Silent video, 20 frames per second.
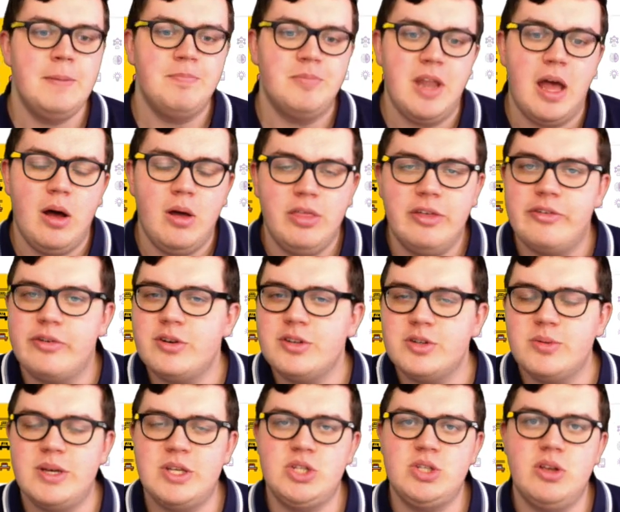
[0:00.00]
Now, the first
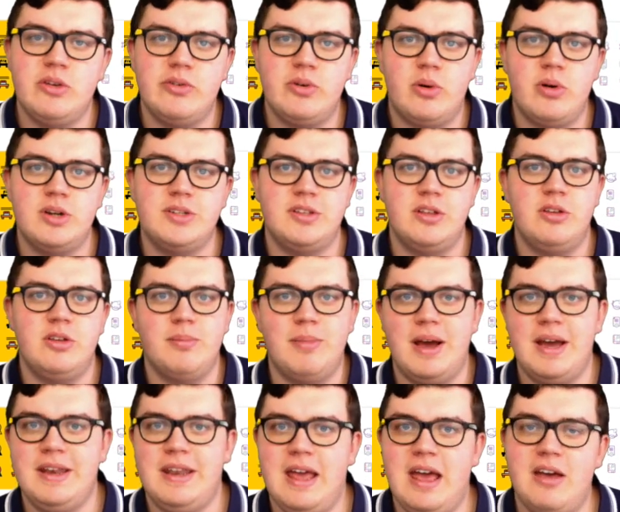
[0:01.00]
question, of course, that you
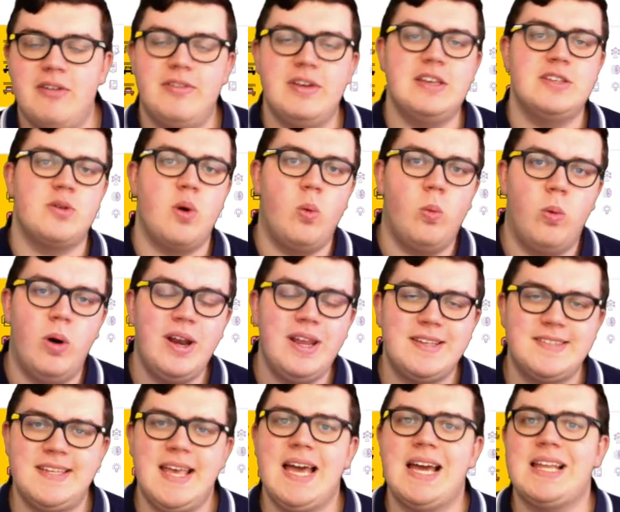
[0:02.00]
might have is what
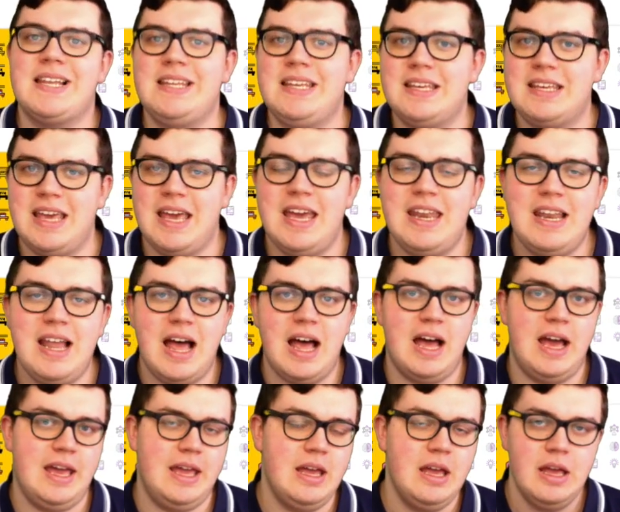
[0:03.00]
exactly can
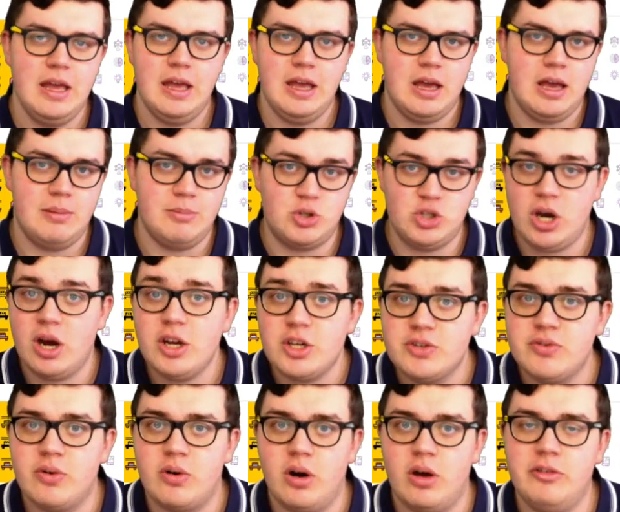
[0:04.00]
I charge
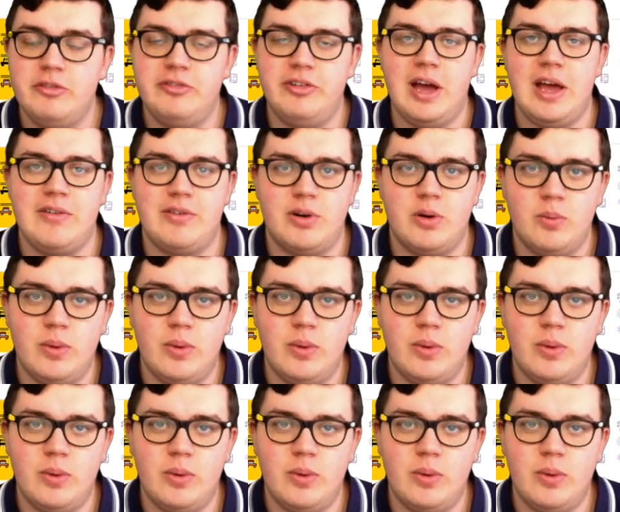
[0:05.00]
for on Fiverr?